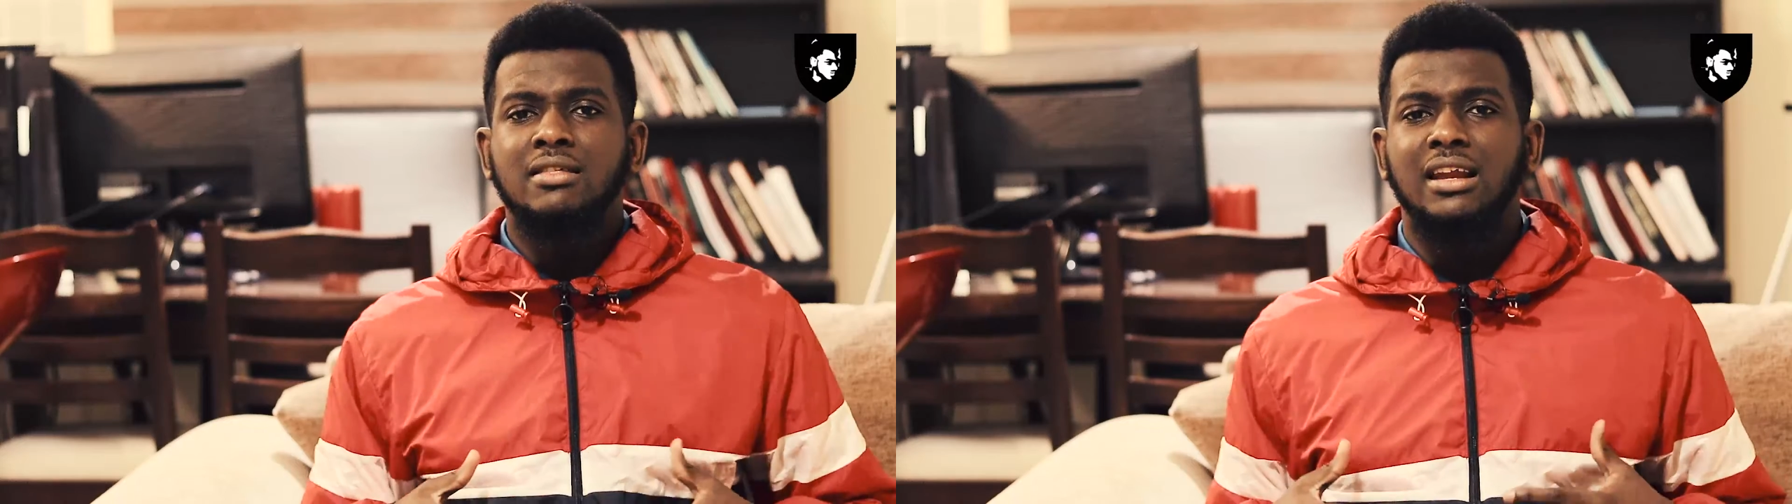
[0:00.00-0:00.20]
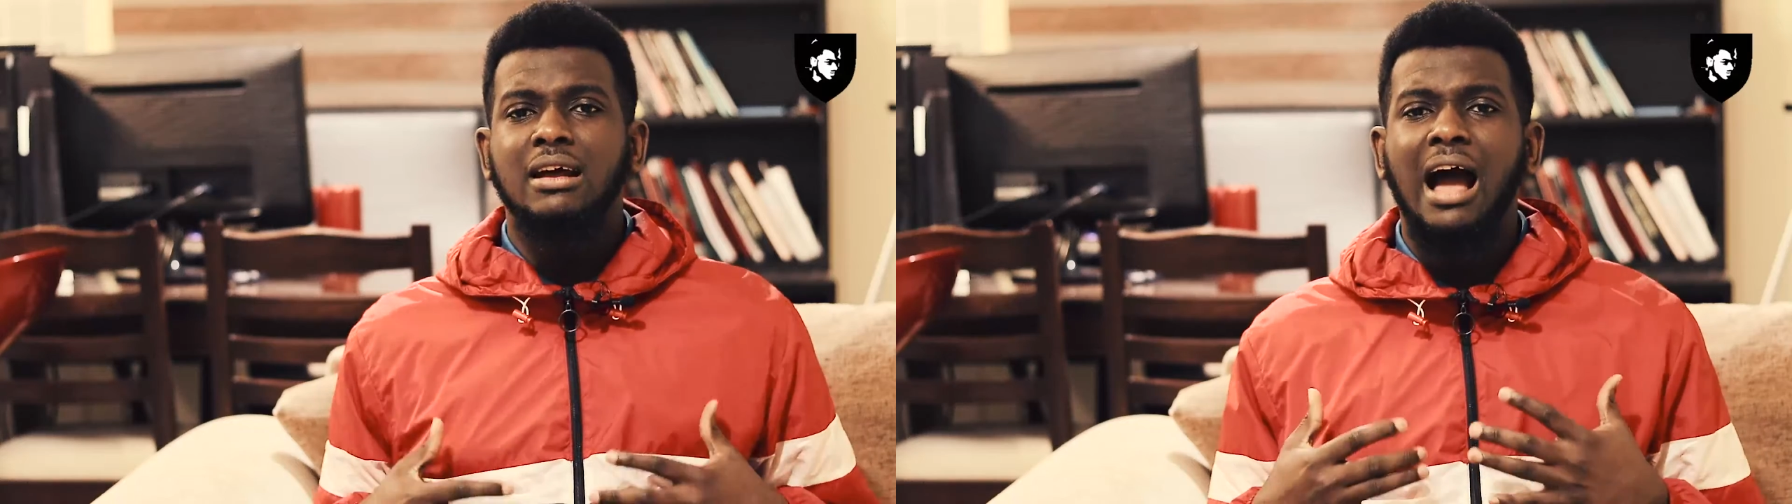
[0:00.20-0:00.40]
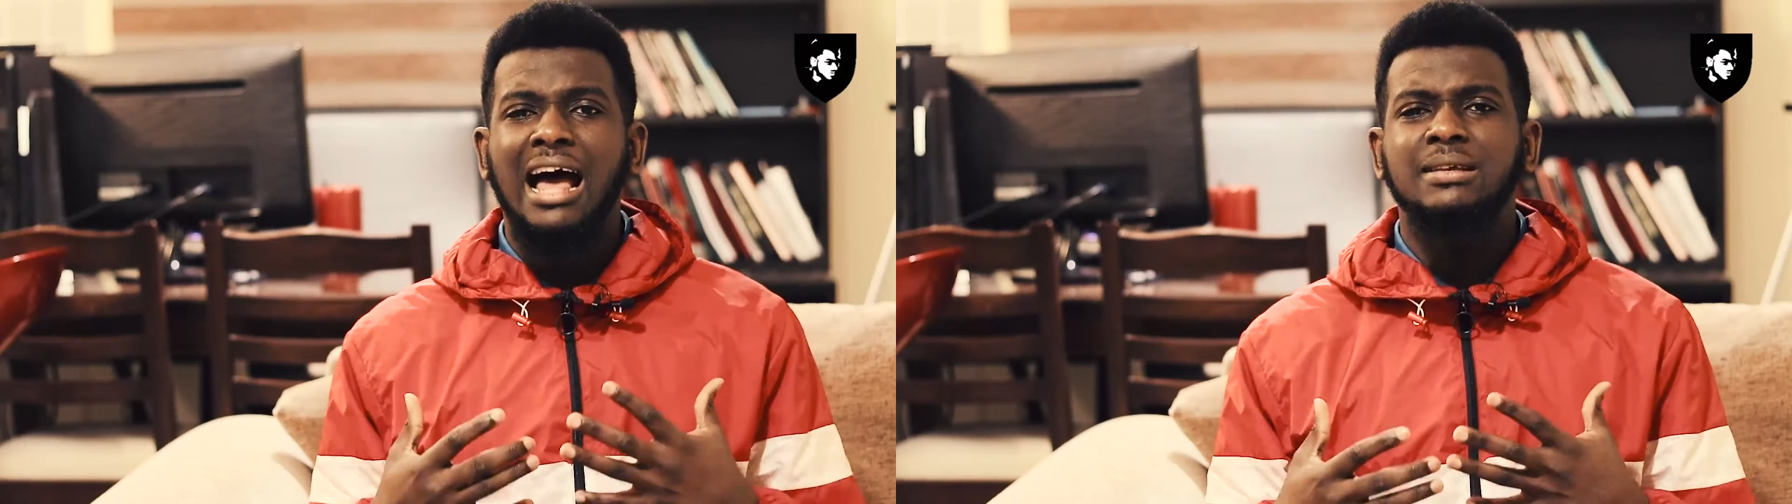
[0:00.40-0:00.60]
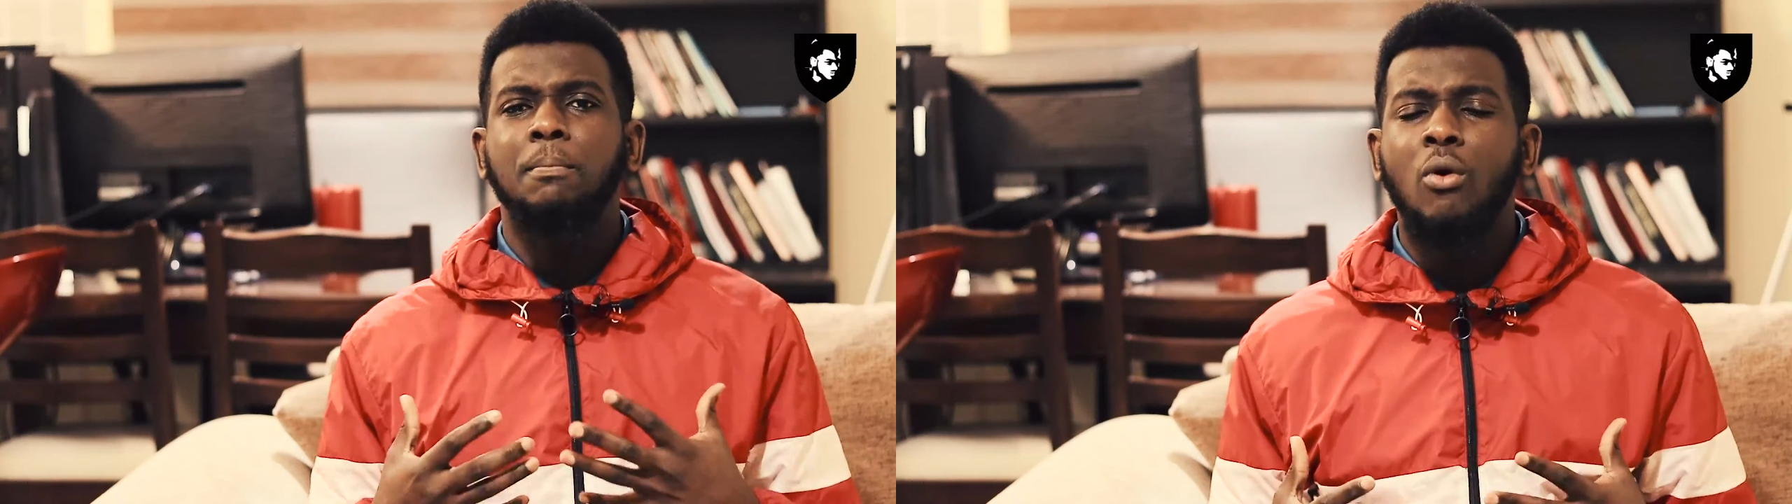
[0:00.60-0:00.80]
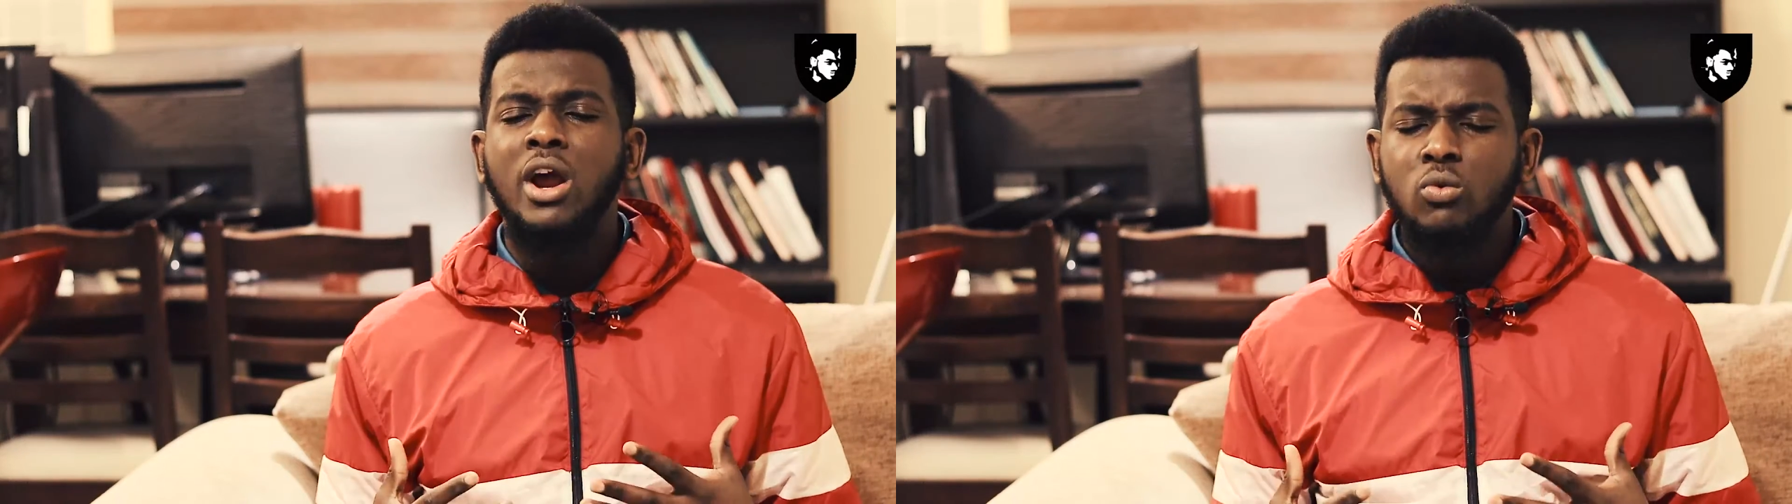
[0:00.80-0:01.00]
That at the
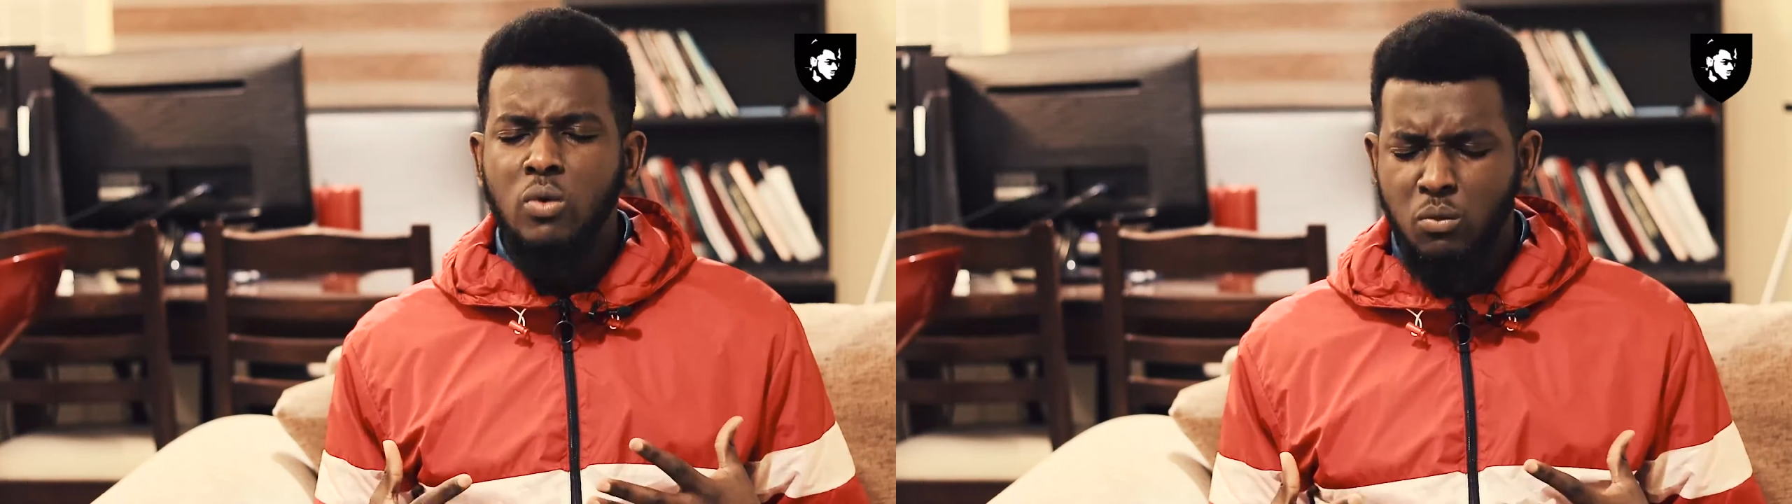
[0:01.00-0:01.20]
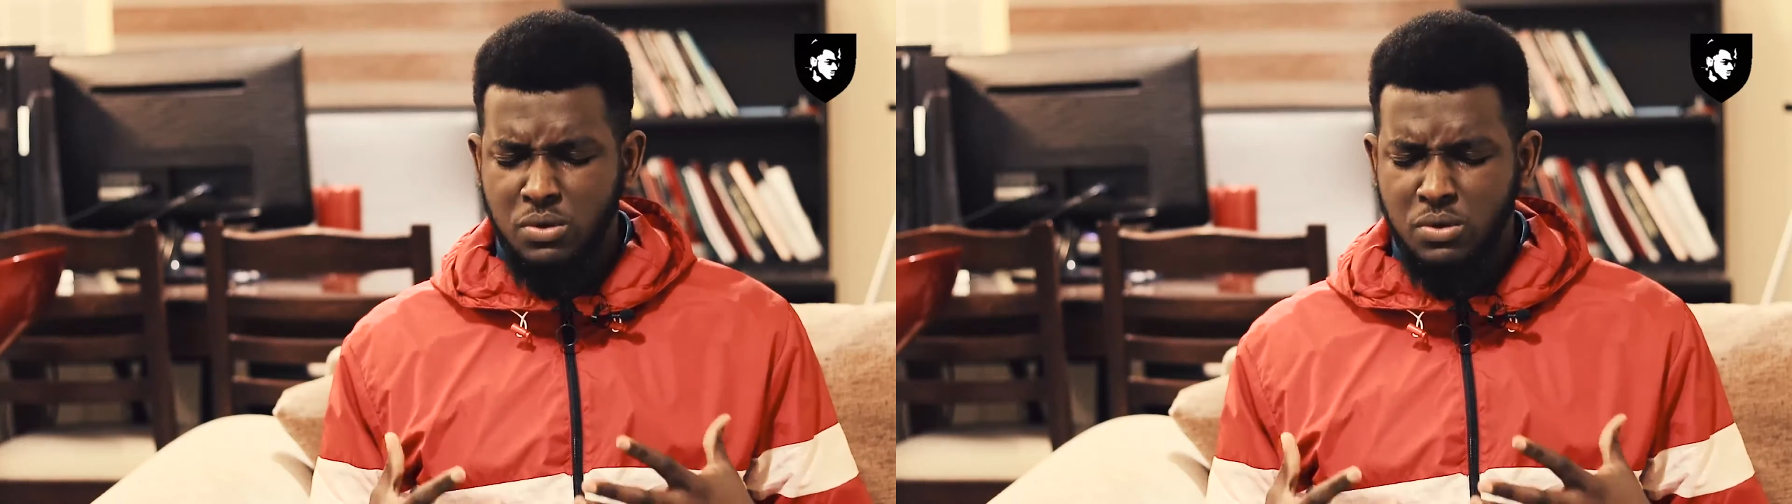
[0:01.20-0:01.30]
point where